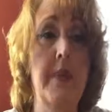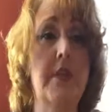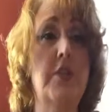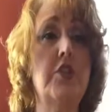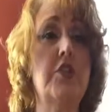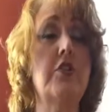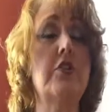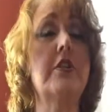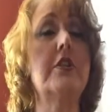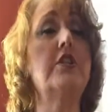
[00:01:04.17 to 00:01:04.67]
Be
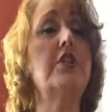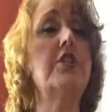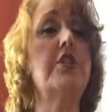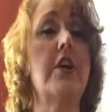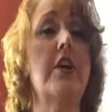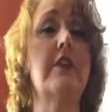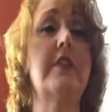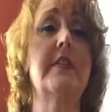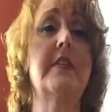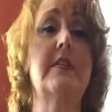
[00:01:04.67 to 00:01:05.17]
sure to
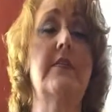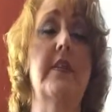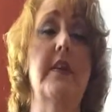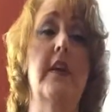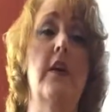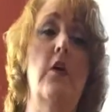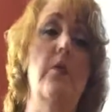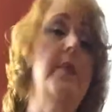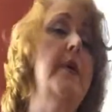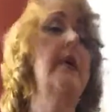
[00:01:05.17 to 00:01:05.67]
share this
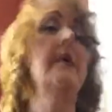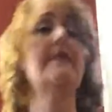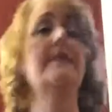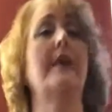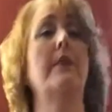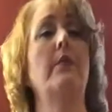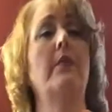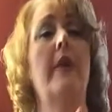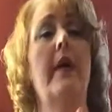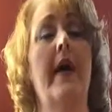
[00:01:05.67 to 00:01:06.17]
video because
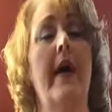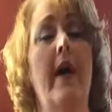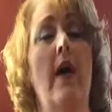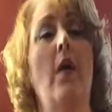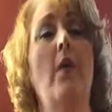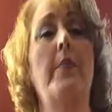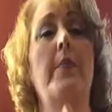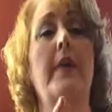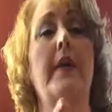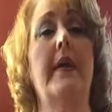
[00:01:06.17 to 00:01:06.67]
that will
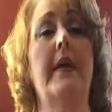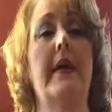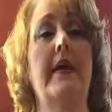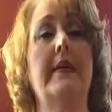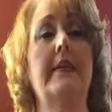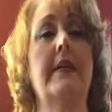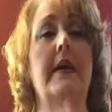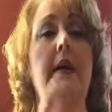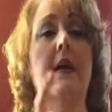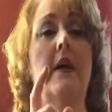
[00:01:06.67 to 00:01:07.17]
help
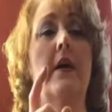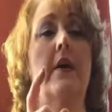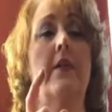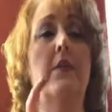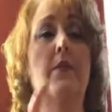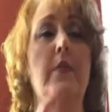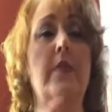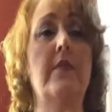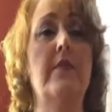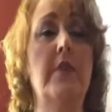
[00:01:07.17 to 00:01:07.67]
get
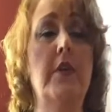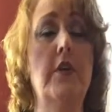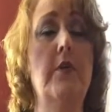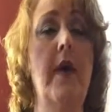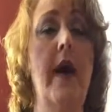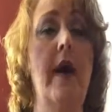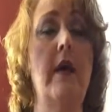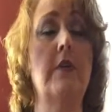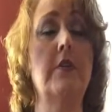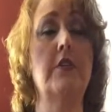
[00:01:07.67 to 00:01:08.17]
the review
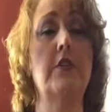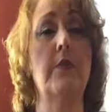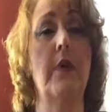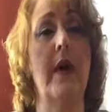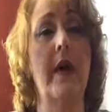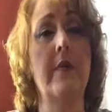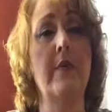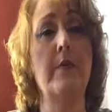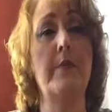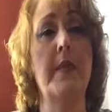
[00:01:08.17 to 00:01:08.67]
out to
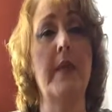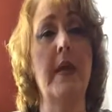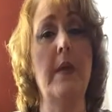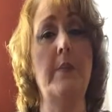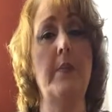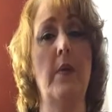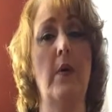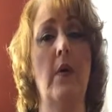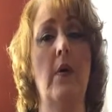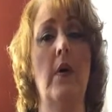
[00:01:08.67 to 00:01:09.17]
other
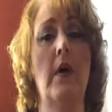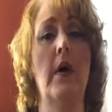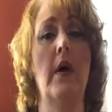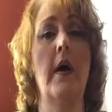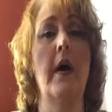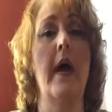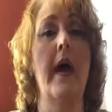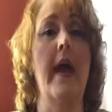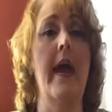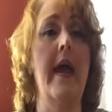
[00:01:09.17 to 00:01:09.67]
people,
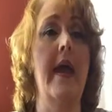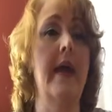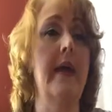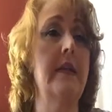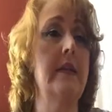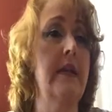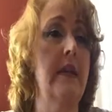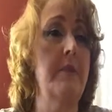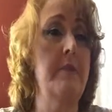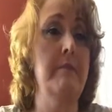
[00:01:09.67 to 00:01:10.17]

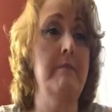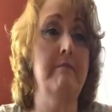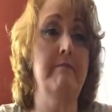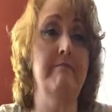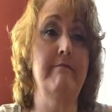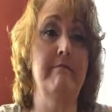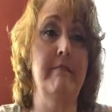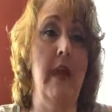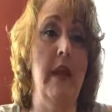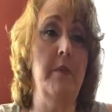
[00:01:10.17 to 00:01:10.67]
and
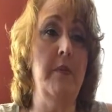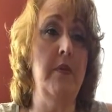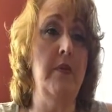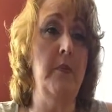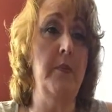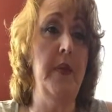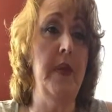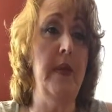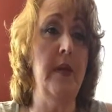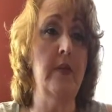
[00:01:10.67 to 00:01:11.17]
maybe
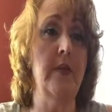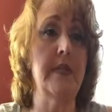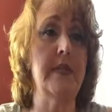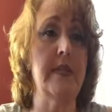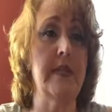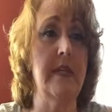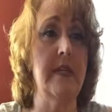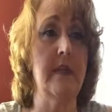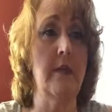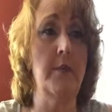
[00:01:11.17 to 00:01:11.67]
they'll be
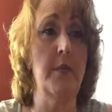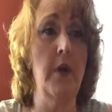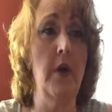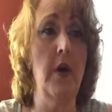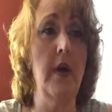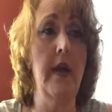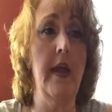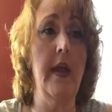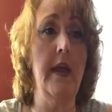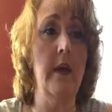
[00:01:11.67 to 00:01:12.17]
interested in the
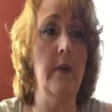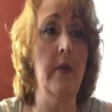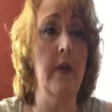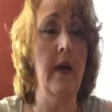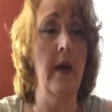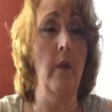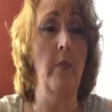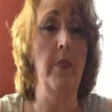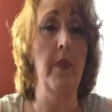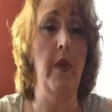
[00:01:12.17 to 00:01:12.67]
book, and it will
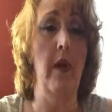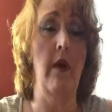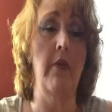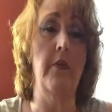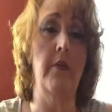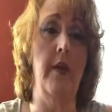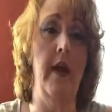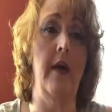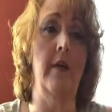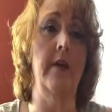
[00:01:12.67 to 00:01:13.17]
help the
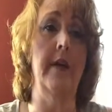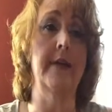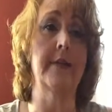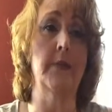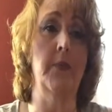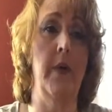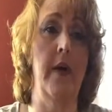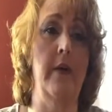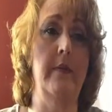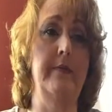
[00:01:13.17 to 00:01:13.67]
author out
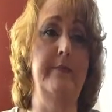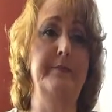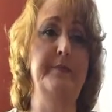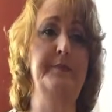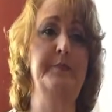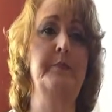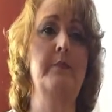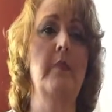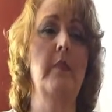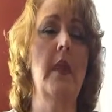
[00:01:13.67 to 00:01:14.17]
as well.
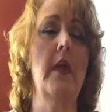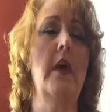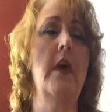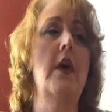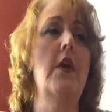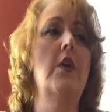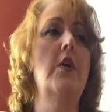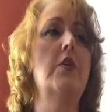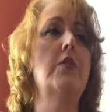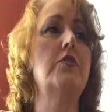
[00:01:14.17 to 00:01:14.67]

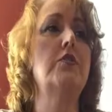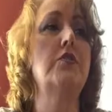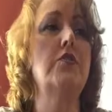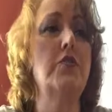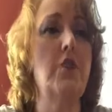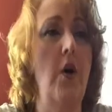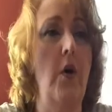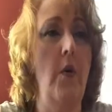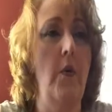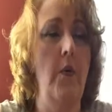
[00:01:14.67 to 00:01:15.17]

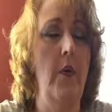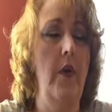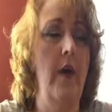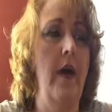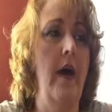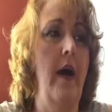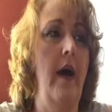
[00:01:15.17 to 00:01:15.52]
So,